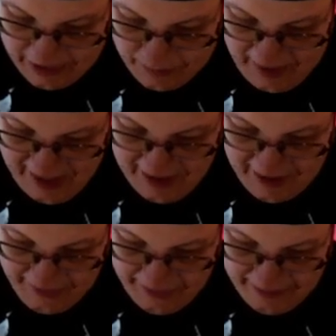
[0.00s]
wait.
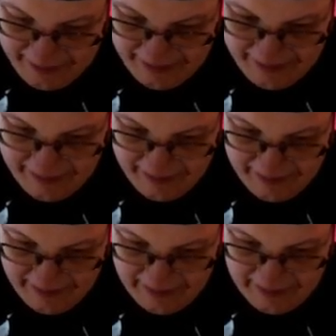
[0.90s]

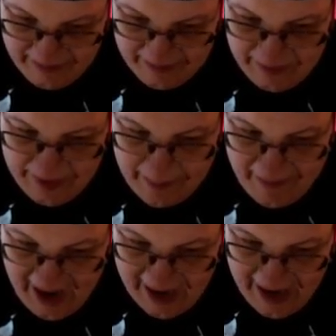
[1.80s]
The
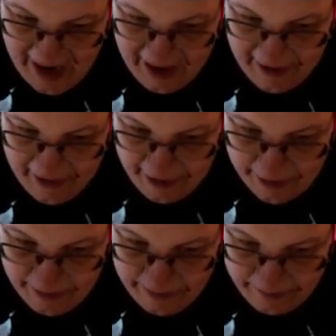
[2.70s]
Mad
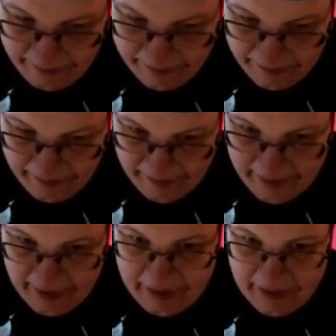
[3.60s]
Hatter,
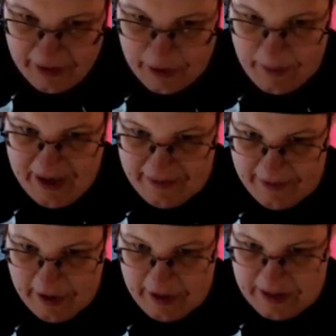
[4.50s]
the Queen of
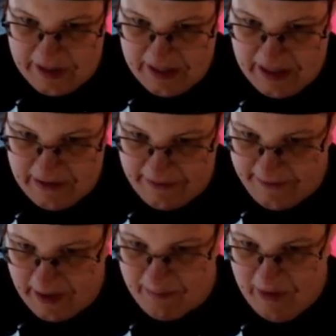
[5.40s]
Hearts, and
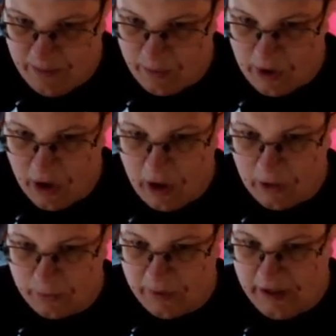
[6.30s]
Figment were
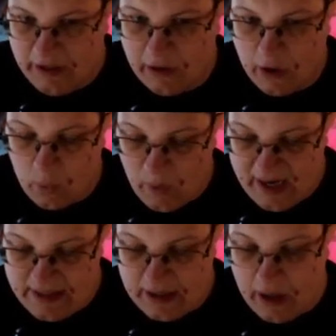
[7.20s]
all really long
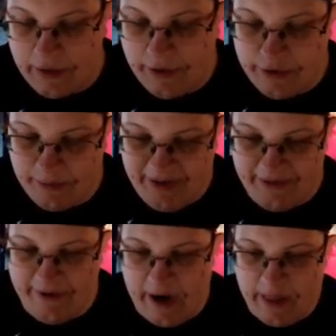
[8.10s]
waits, although to be
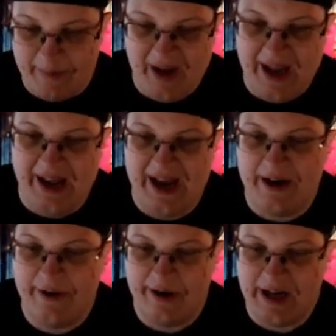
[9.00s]
fair, the Mad
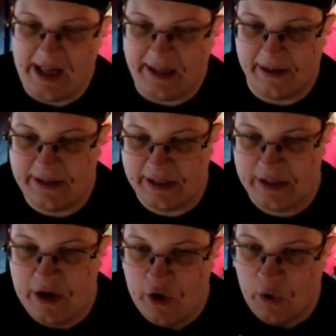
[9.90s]
Hatter and Alice
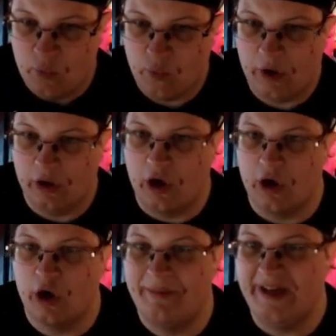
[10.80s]
were
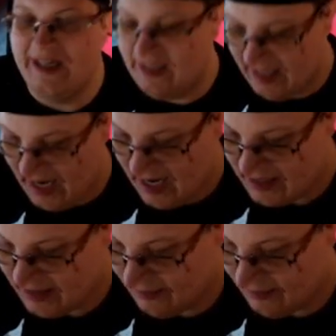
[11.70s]
longer because they had to